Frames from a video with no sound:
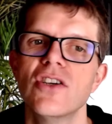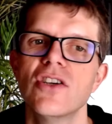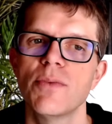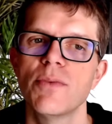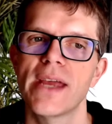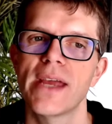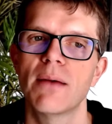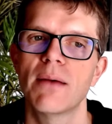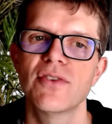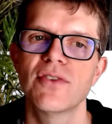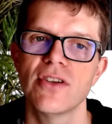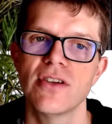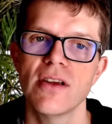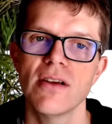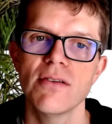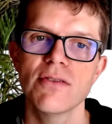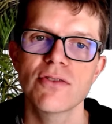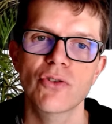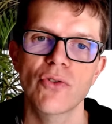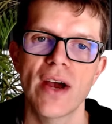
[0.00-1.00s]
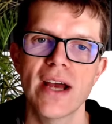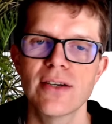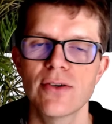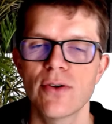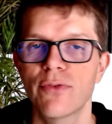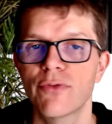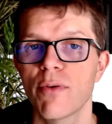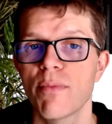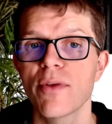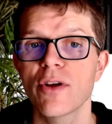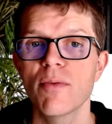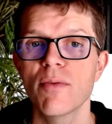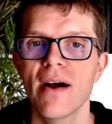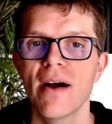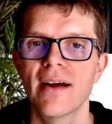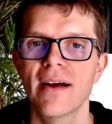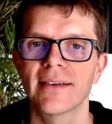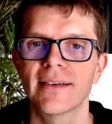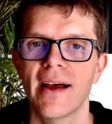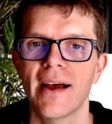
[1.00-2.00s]
To be able to use Gradle from the
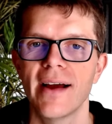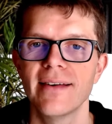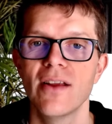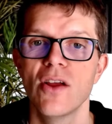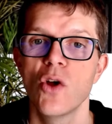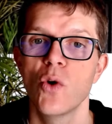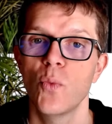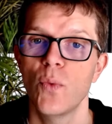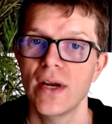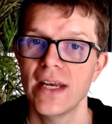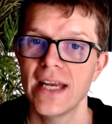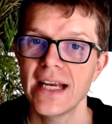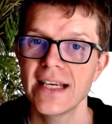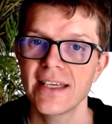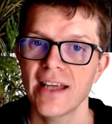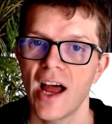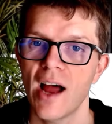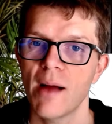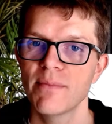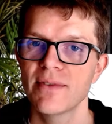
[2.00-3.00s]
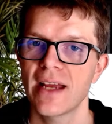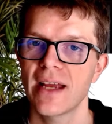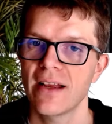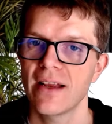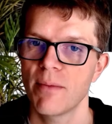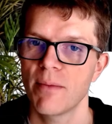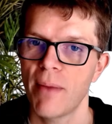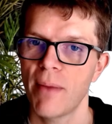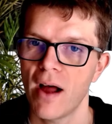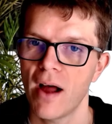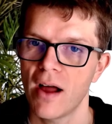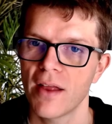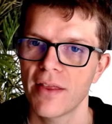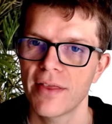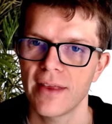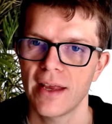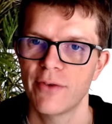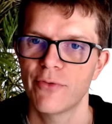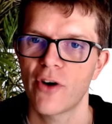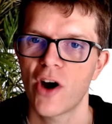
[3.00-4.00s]
command line, we need to update the
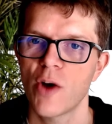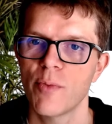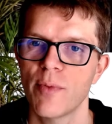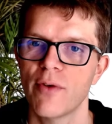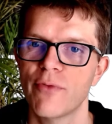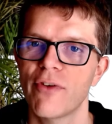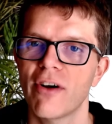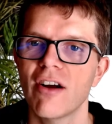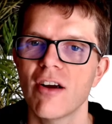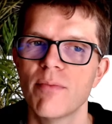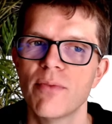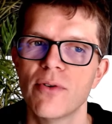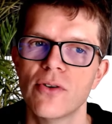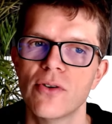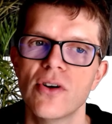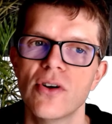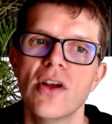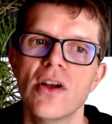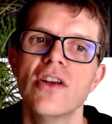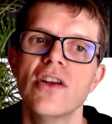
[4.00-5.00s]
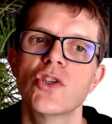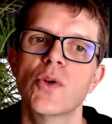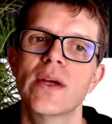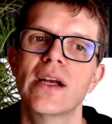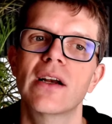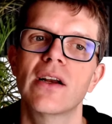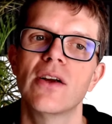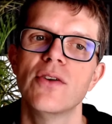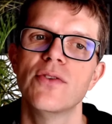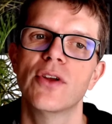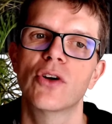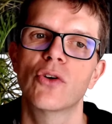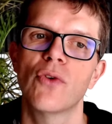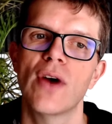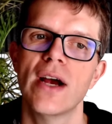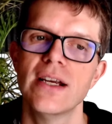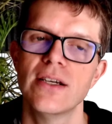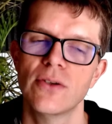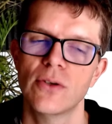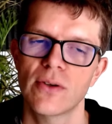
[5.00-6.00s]
path environment variable to include the
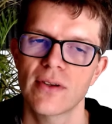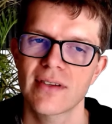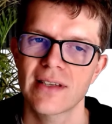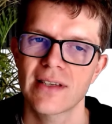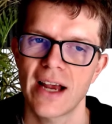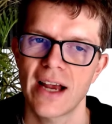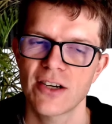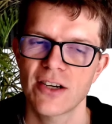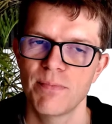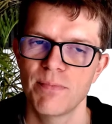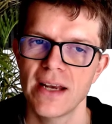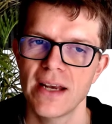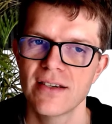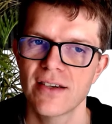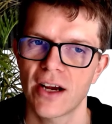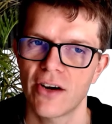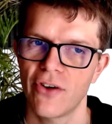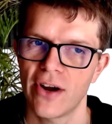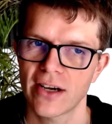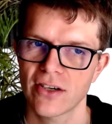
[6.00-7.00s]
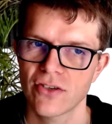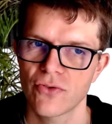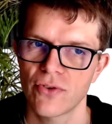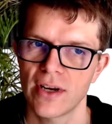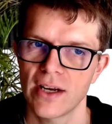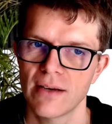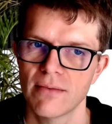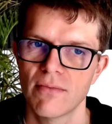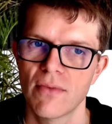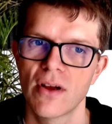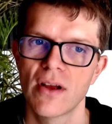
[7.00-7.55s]
gradle/bin directory.